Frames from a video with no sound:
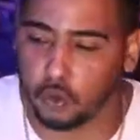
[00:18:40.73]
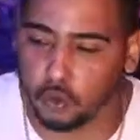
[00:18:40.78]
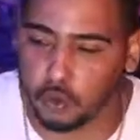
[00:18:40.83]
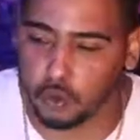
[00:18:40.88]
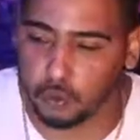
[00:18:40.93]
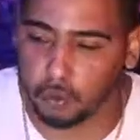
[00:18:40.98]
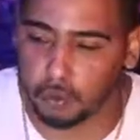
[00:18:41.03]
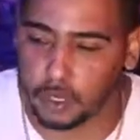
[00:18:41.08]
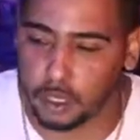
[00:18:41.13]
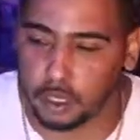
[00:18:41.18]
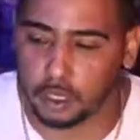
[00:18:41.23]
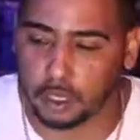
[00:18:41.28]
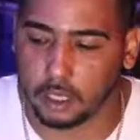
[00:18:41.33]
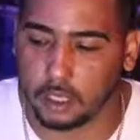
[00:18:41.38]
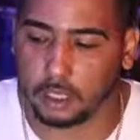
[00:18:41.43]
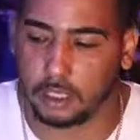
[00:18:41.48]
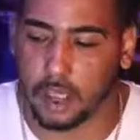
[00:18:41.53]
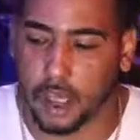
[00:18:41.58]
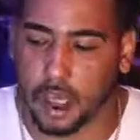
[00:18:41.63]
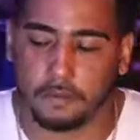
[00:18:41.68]
Because
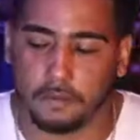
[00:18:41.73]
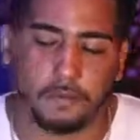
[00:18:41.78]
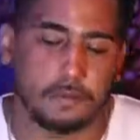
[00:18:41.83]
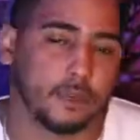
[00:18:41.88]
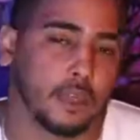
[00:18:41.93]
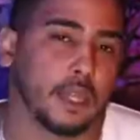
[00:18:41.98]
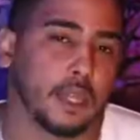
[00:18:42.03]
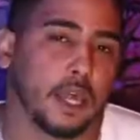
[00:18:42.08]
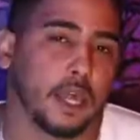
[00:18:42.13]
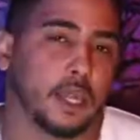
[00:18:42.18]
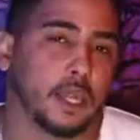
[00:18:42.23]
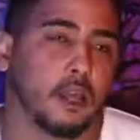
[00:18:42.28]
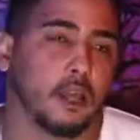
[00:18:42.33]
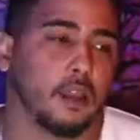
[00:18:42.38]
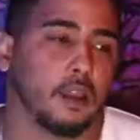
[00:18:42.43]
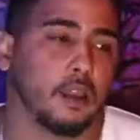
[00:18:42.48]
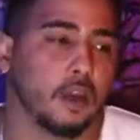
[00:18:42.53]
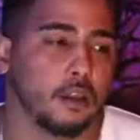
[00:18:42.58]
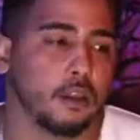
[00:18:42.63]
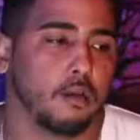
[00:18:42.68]
I feel like a
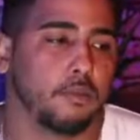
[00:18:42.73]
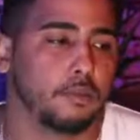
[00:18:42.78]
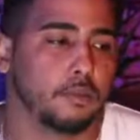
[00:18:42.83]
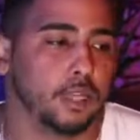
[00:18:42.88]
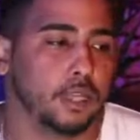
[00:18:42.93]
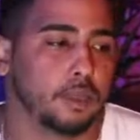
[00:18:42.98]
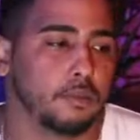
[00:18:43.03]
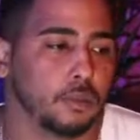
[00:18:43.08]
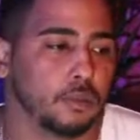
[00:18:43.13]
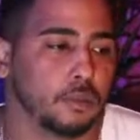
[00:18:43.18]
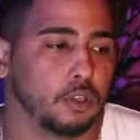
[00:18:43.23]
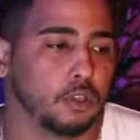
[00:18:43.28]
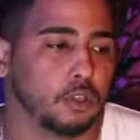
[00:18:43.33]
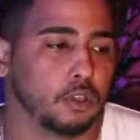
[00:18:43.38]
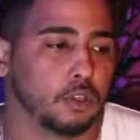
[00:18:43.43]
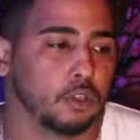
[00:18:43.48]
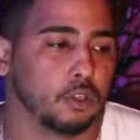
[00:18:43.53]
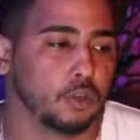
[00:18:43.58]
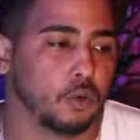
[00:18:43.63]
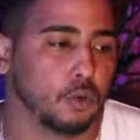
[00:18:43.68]
lot of people
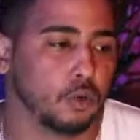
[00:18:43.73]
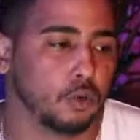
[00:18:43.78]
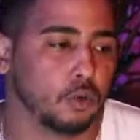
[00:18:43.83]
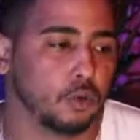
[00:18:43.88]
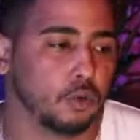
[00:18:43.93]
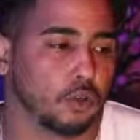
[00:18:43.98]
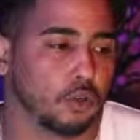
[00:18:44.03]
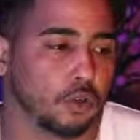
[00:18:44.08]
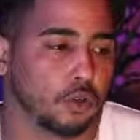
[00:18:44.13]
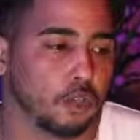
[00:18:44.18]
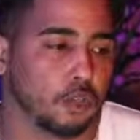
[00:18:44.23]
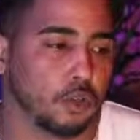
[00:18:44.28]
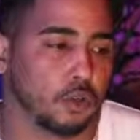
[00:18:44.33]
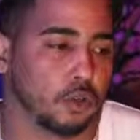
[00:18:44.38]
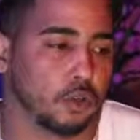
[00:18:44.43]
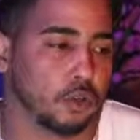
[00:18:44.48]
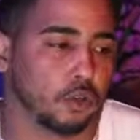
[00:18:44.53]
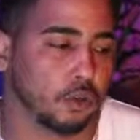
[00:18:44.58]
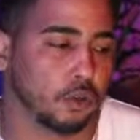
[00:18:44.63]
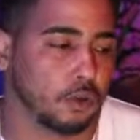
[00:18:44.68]
don't,
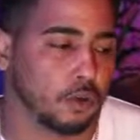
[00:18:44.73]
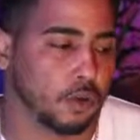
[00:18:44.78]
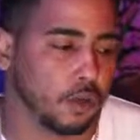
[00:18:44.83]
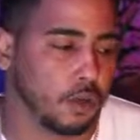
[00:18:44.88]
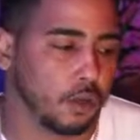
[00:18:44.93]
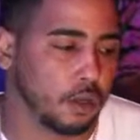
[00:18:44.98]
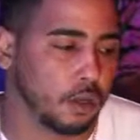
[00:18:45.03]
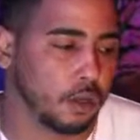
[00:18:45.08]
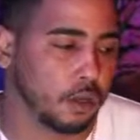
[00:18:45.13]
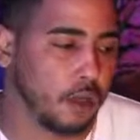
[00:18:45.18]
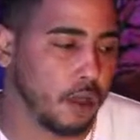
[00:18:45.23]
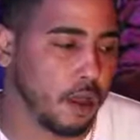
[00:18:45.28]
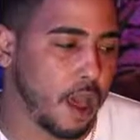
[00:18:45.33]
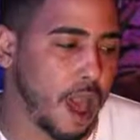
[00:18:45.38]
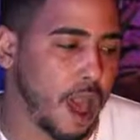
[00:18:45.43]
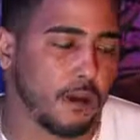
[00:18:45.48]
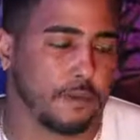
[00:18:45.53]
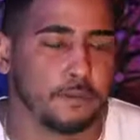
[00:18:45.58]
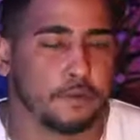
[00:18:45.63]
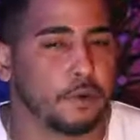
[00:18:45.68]

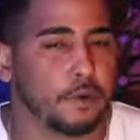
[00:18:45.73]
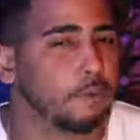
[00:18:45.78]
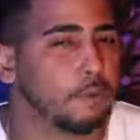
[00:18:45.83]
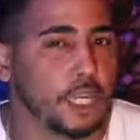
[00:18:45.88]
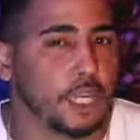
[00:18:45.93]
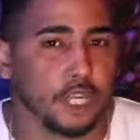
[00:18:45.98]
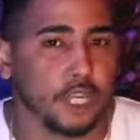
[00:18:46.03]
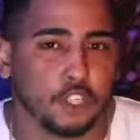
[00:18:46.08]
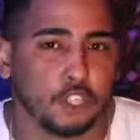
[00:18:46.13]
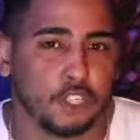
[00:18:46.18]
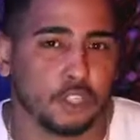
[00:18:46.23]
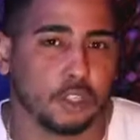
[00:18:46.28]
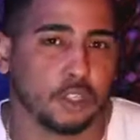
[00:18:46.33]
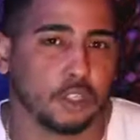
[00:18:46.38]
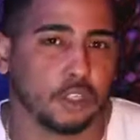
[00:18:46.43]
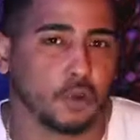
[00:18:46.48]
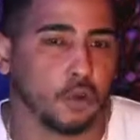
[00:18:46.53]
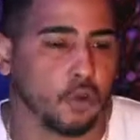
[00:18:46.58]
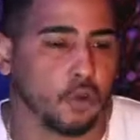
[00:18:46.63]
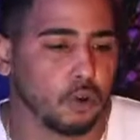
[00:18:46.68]
affirmations,
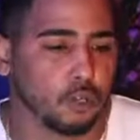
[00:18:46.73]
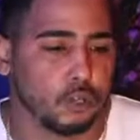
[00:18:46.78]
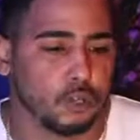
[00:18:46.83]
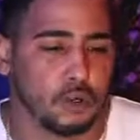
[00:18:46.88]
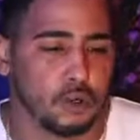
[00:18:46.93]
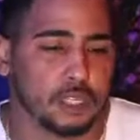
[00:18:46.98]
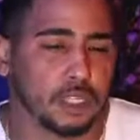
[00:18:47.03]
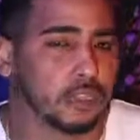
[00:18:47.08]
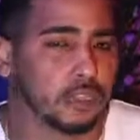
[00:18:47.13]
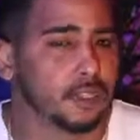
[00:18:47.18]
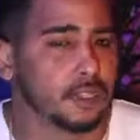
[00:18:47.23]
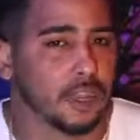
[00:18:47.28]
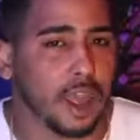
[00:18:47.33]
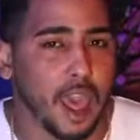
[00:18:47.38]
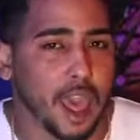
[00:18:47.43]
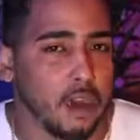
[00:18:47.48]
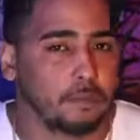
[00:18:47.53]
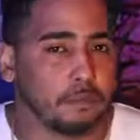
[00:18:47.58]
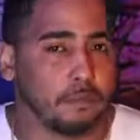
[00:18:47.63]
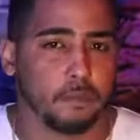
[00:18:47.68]
listen to
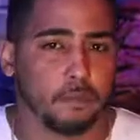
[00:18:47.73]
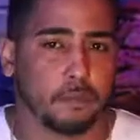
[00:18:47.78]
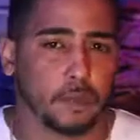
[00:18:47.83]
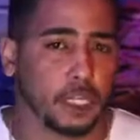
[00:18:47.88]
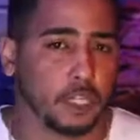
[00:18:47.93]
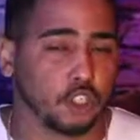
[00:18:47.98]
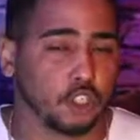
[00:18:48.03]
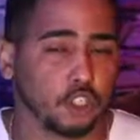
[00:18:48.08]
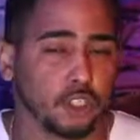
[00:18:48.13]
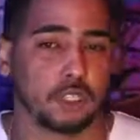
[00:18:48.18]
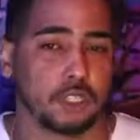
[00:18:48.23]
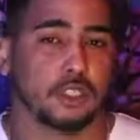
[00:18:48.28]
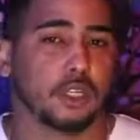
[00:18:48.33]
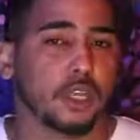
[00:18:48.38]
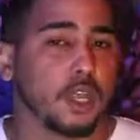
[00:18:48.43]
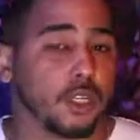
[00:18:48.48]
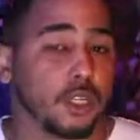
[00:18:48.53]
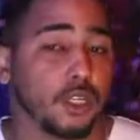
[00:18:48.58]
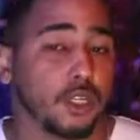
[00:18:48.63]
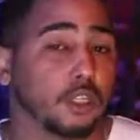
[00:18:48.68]
affirmations,
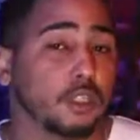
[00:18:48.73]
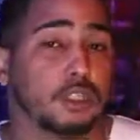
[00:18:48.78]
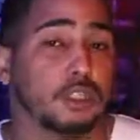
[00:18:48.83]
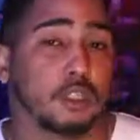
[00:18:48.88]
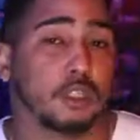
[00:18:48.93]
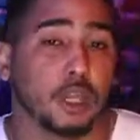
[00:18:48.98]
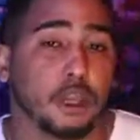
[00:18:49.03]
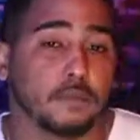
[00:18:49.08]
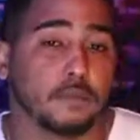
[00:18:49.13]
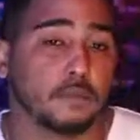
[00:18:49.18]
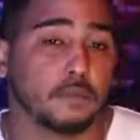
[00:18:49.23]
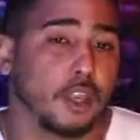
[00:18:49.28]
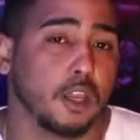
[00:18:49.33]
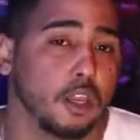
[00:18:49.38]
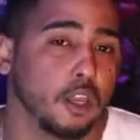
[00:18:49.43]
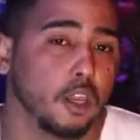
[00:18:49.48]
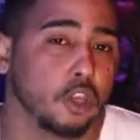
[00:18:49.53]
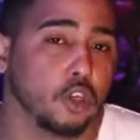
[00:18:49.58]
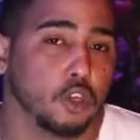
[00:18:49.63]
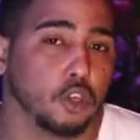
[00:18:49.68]
telling yourself,
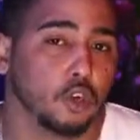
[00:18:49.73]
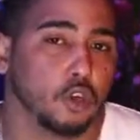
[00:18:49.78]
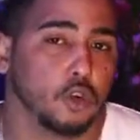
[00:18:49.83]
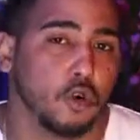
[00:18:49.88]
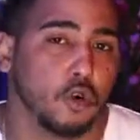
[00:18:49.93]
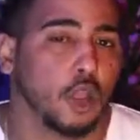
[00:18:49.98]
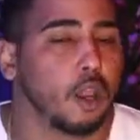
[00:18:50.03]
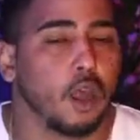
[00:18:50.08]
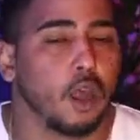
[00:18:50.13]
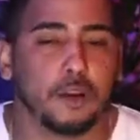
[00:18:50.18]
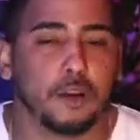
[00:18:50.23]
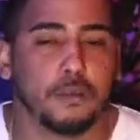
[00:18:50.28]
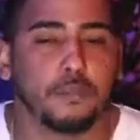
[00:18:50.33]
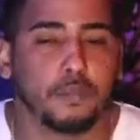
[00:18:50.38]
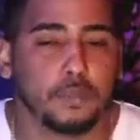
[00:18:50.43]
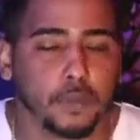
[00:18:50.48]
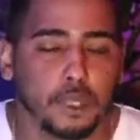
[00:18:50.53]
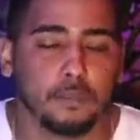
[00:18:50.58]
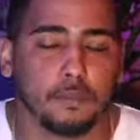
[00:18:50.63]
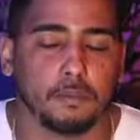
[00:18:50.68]
a lot of
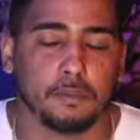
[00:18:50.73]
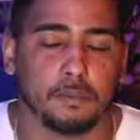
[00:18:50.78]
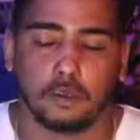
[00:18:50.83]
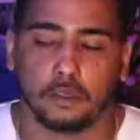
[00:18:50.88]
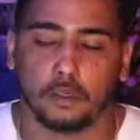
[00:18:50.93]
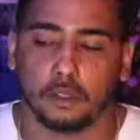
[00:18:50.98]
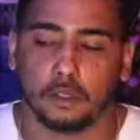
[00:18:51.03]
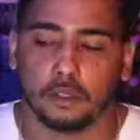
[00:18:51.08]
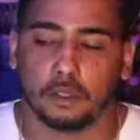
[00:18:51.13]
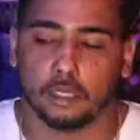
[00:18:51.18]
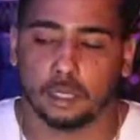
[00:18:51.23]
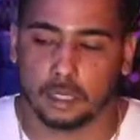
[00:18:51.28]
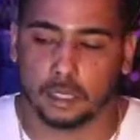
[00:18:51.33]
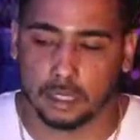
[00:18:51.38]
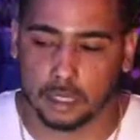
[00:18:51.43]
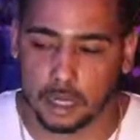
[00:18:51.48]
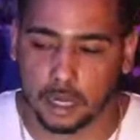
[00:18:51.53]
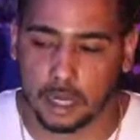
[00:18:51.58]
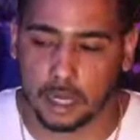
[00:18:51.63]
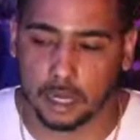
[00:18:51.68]
people
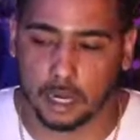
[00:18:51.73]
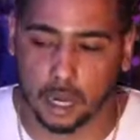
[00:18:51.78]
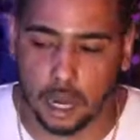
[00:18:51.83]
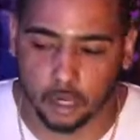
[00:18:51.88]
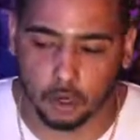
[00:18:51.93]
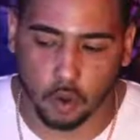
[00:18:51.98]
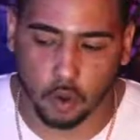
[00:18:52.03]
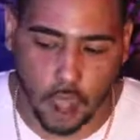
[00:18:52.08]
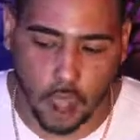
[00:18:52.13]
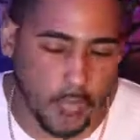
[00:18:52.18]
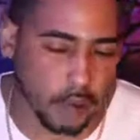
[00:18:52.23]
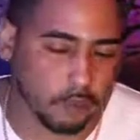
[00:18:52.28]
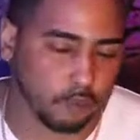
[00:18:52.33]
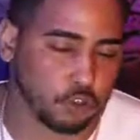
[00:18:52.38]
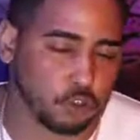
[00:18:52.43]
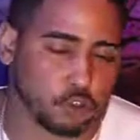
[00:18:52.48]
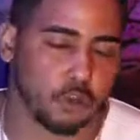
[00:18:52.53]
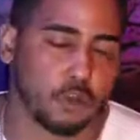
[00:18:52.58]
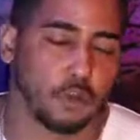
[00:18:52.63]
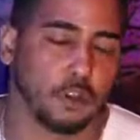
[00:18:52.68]
today, and I know I've
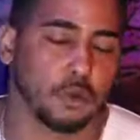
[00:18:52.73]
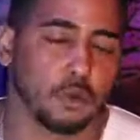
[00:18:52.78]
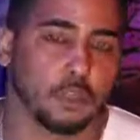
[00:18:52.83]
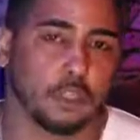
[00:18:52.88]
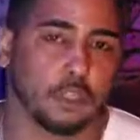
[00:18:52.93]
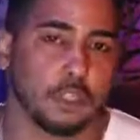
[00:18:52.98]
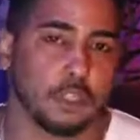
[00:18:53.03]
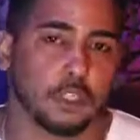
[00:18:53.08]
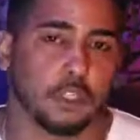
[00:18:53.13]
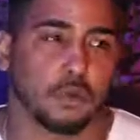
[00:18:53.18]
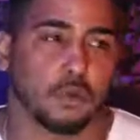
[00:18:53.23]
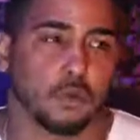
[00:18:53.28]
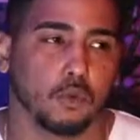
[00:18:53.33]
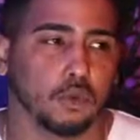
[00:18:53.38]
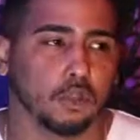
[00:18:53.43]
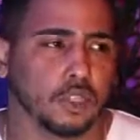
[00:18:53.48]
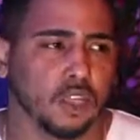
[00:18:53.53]
struggled with this the most,